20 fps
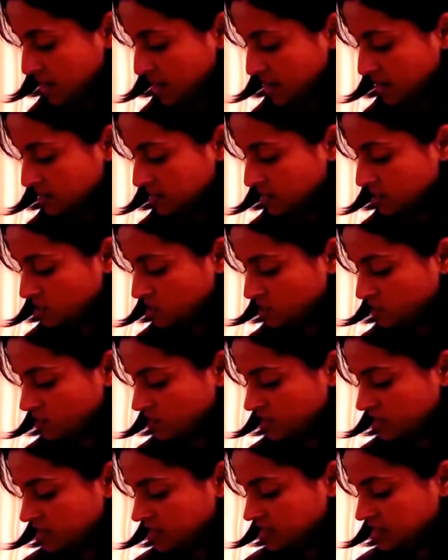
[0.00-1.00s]
And I don't know if
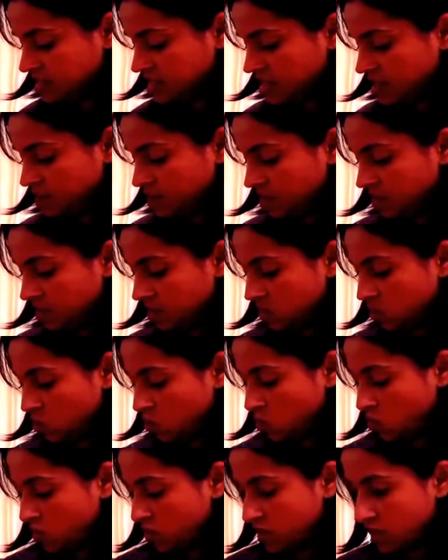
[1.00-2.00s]
you can see, but the
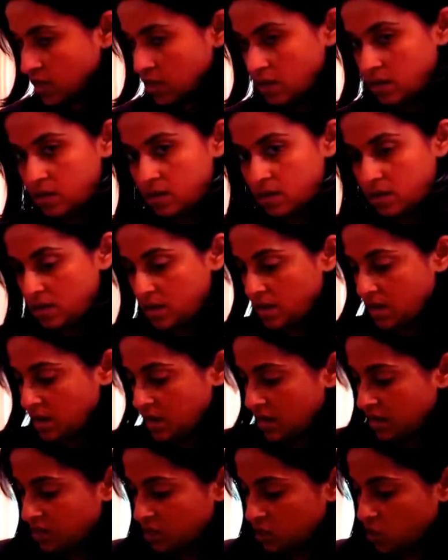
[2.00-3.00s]
water,
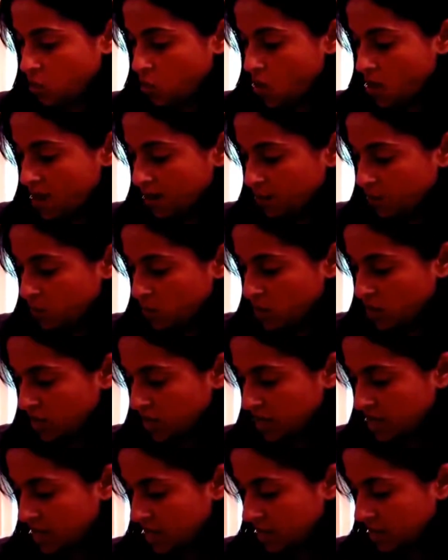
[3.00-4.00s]
it's quite
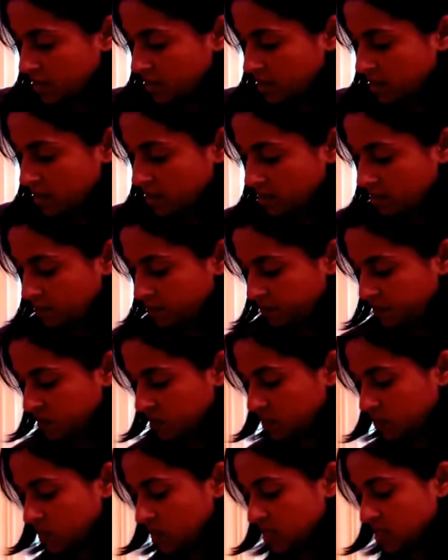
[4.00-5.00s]
murky there.
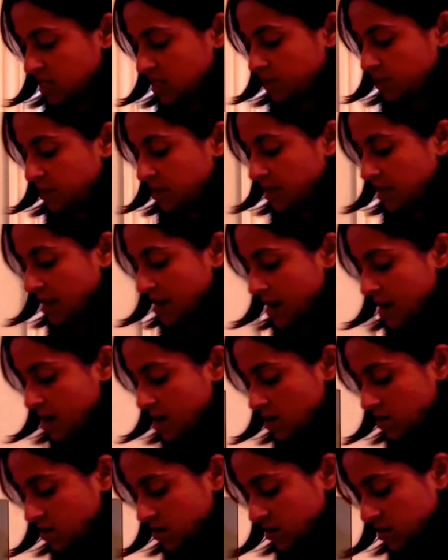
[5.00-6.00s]
So I'm going to tip that
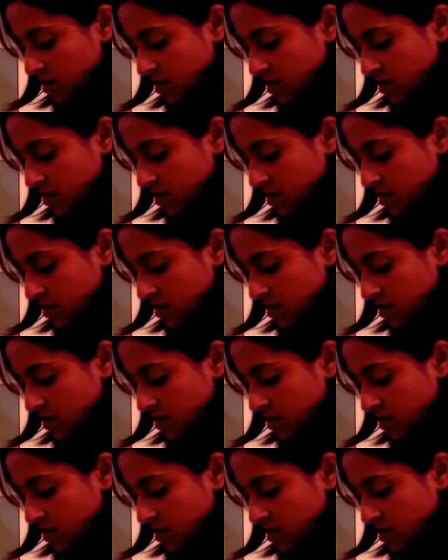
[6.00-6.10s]
out.